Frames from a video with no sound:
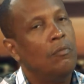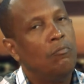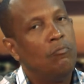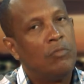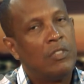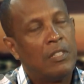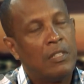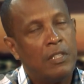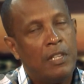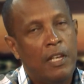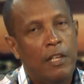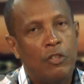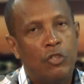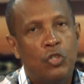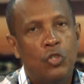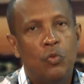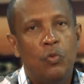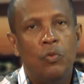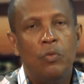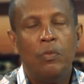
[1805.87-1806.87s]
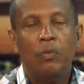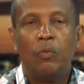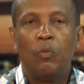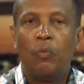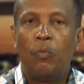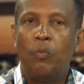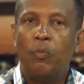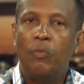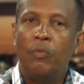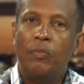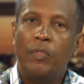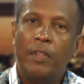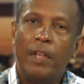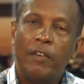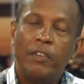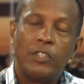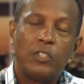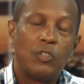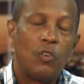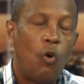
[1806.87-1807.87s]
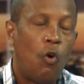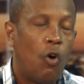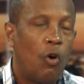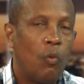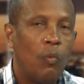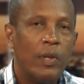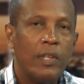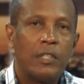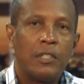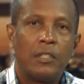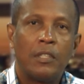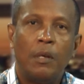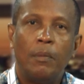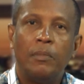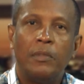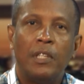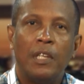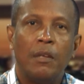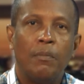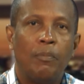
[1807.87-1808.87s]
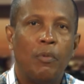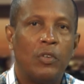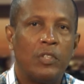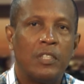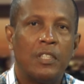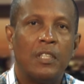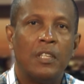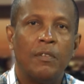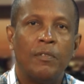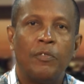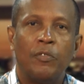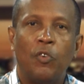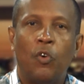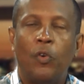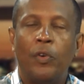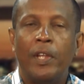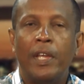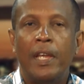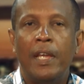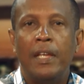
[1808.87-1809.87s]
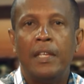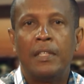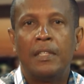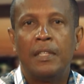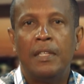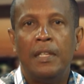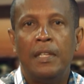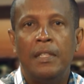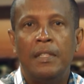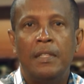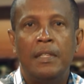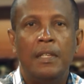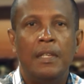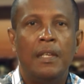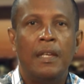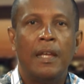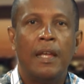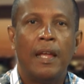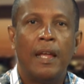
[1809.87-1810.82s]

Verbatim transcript: Stay tuned. There is always something positive on ACTN.